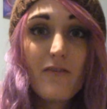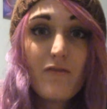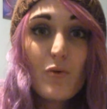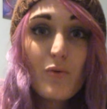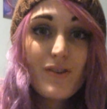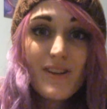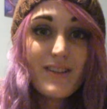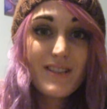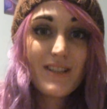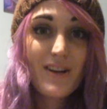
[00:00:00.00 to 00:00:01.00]
forward
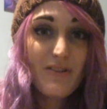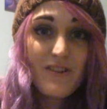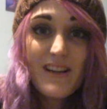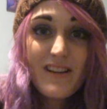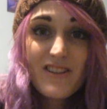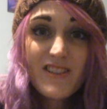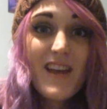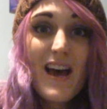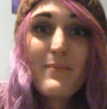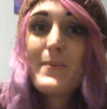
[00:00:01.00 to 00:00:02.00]
is a really good
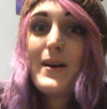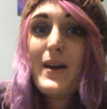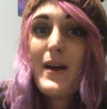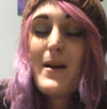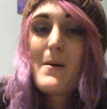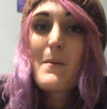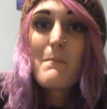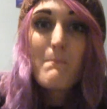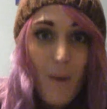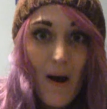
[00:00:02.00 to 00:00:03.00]
step.
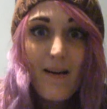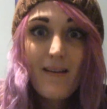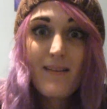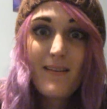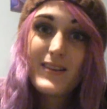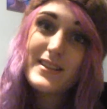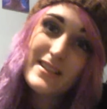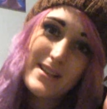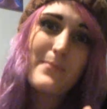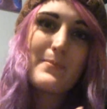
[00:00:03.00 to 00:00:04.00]
But
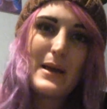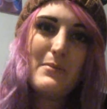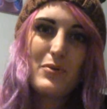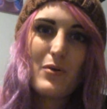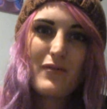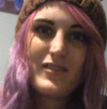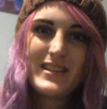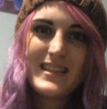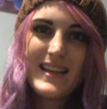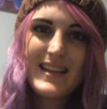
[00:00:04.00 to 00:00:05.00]
some people,
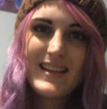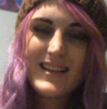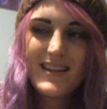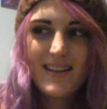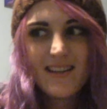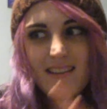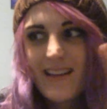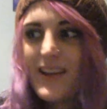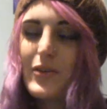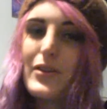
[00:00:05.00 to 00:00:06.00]
obviously,
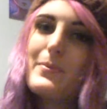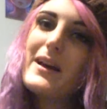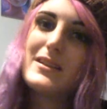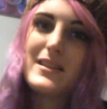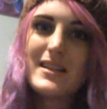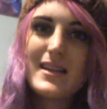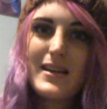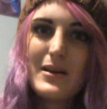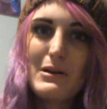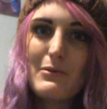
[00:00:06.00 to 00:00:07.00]
they're not the best
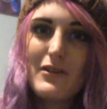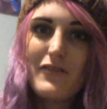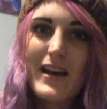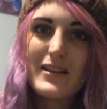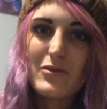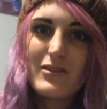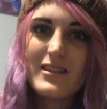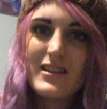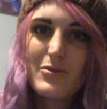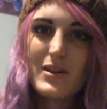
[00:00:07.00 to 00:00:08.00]
with that sort of
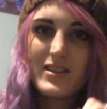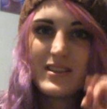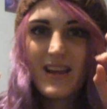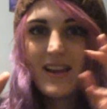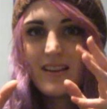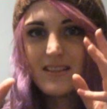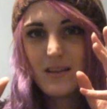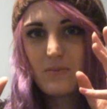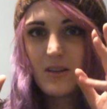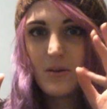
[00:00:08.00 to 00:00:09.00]
situation. They can
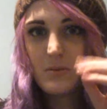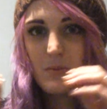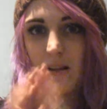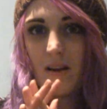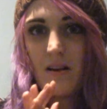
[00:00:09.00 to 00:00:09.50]
sometimes be